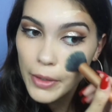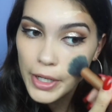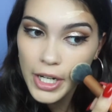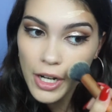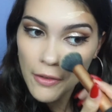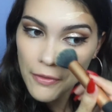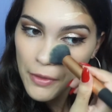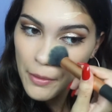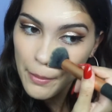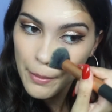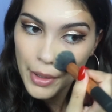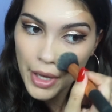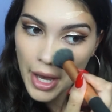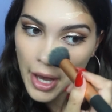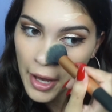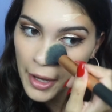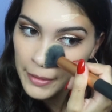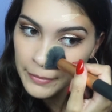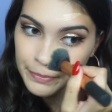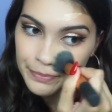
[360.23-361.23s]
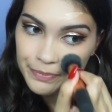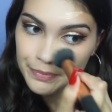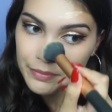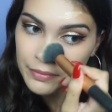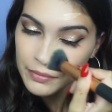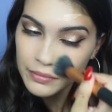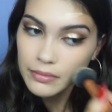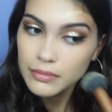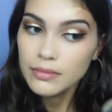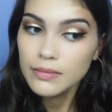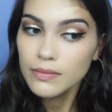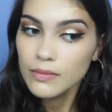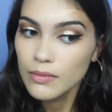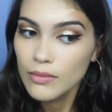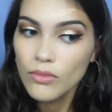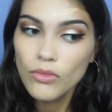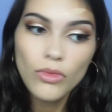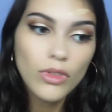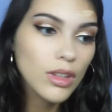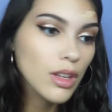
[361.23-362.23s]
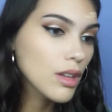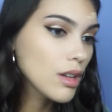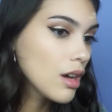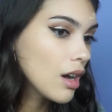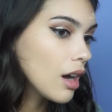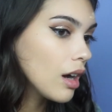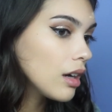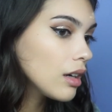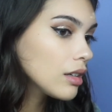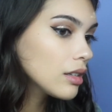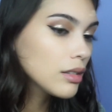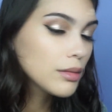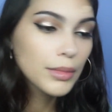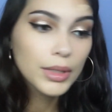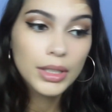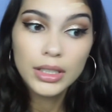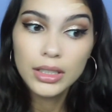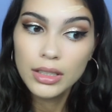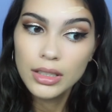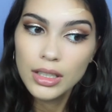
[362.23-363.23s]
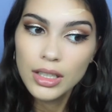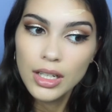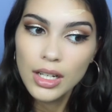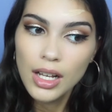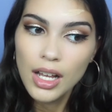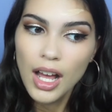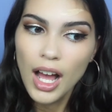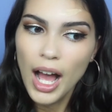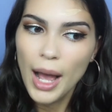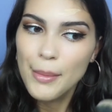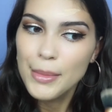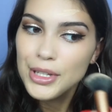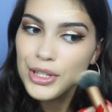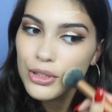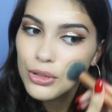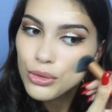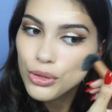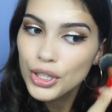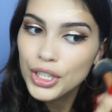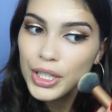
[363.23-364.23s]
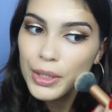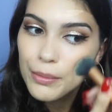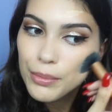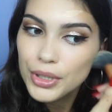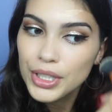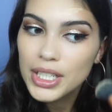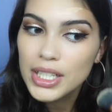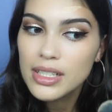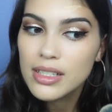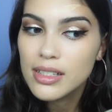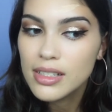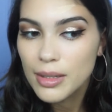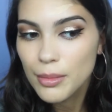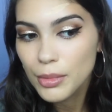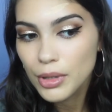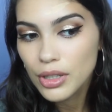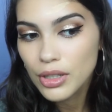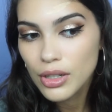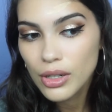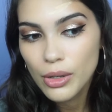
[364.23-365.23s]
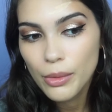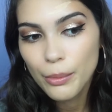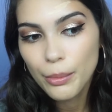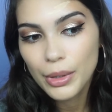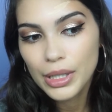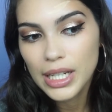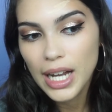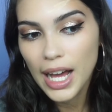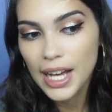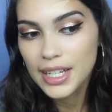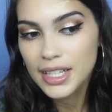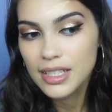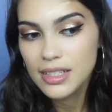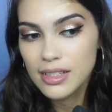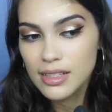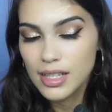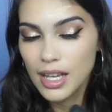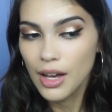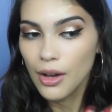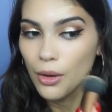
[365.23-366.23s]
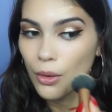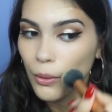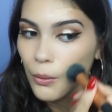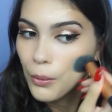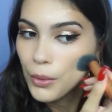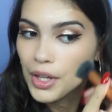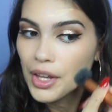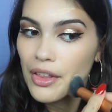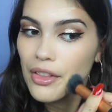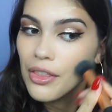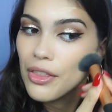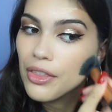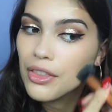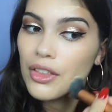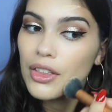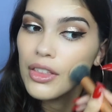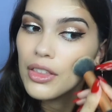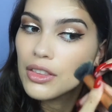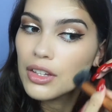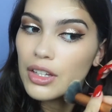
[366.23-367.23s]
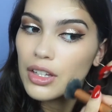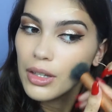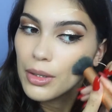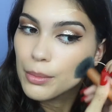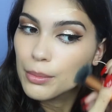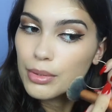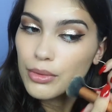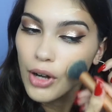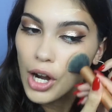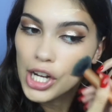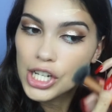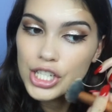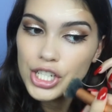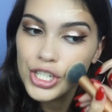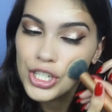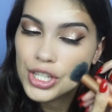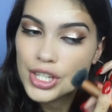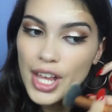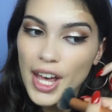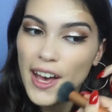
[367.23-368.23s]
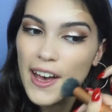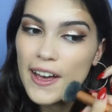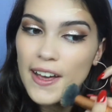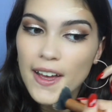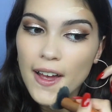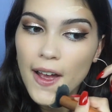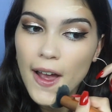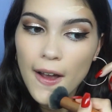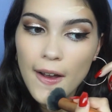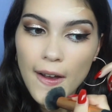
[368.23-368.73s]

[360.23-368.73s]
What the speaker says: right off the bat, I mean, they're looking pretty similar, but I can tell with the brush that,